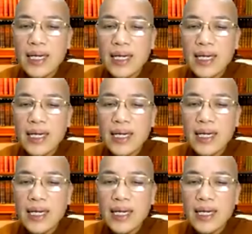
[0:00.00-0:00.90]

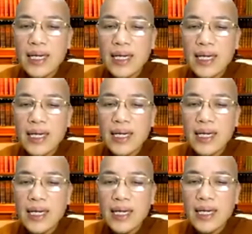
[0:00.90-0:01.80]
tradition uh,
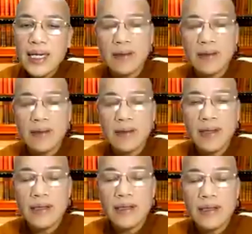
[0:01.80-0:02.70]
because
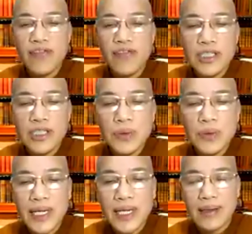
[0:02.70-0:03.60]
uh, in the first
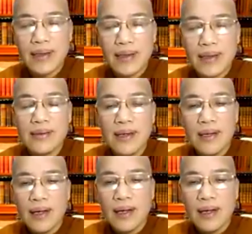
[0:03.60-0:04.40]
two years,